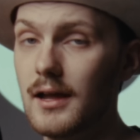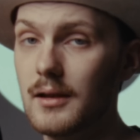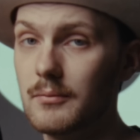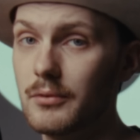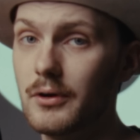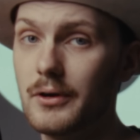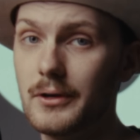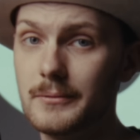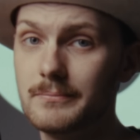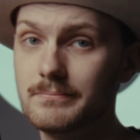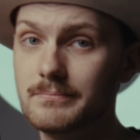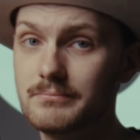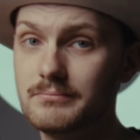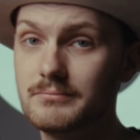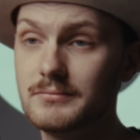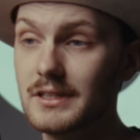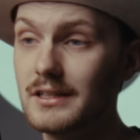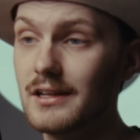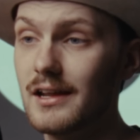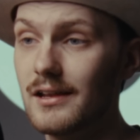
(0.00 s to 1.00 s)
And boy,
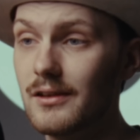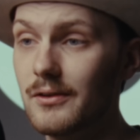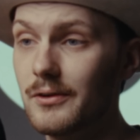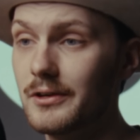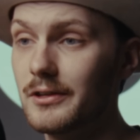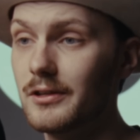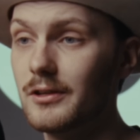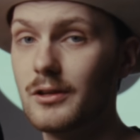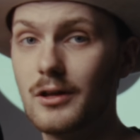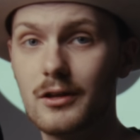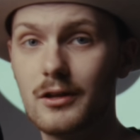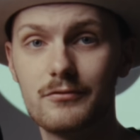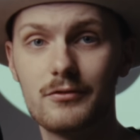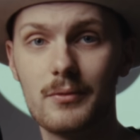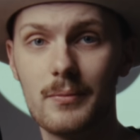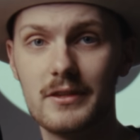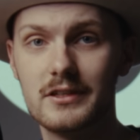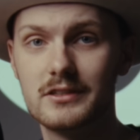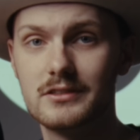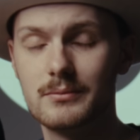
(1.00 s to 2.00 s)
did I learn a lot
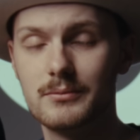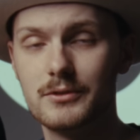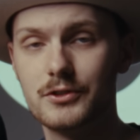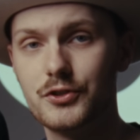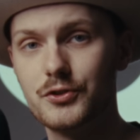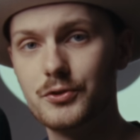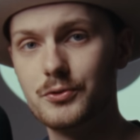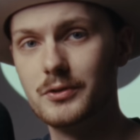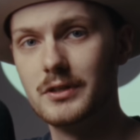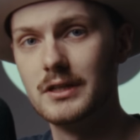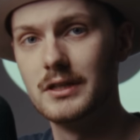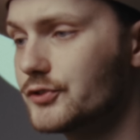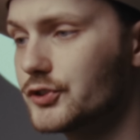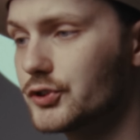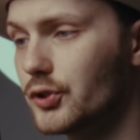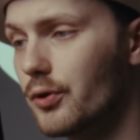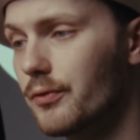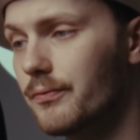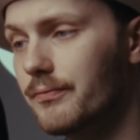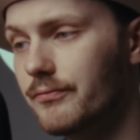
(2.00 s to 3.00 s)
from this simple shoot.
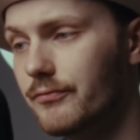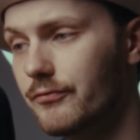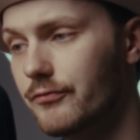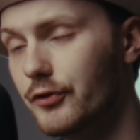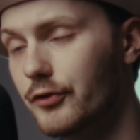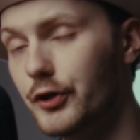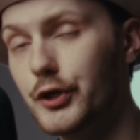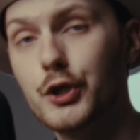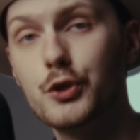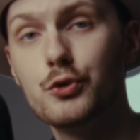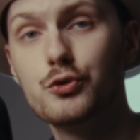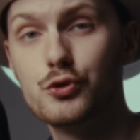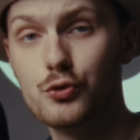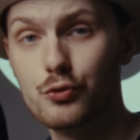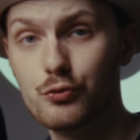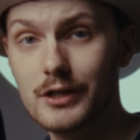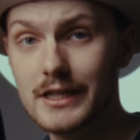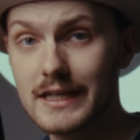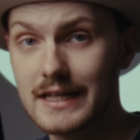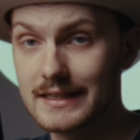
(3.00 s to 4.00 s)
So for you to
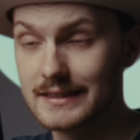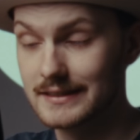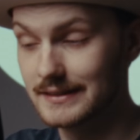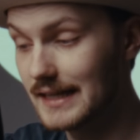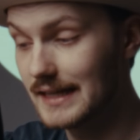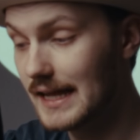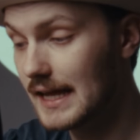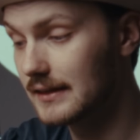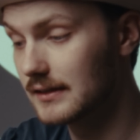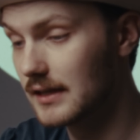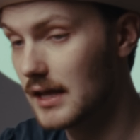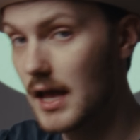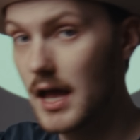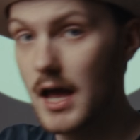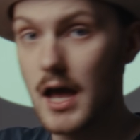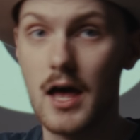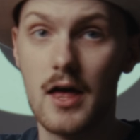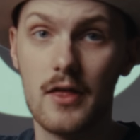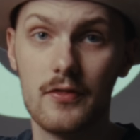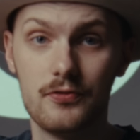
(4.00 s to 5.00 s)
really understand
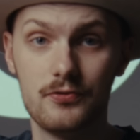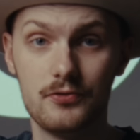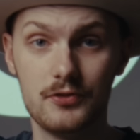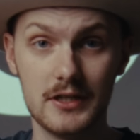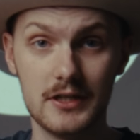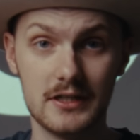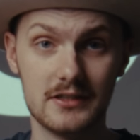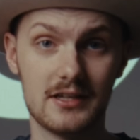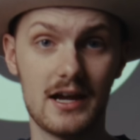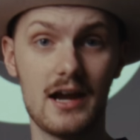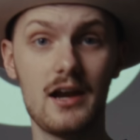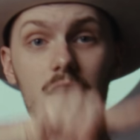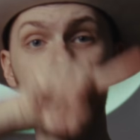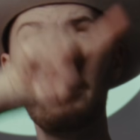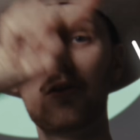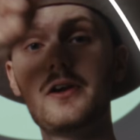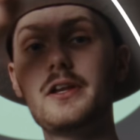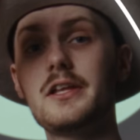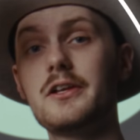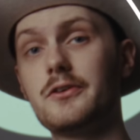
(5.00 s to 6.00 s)
the entire
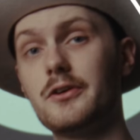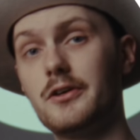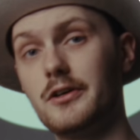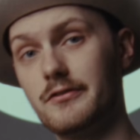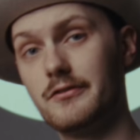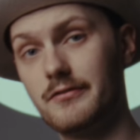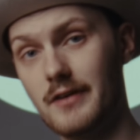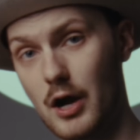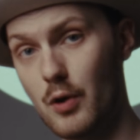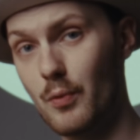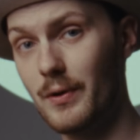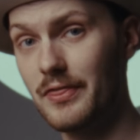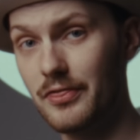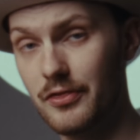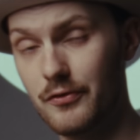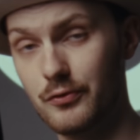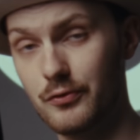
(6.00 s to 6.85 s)
learning curve I went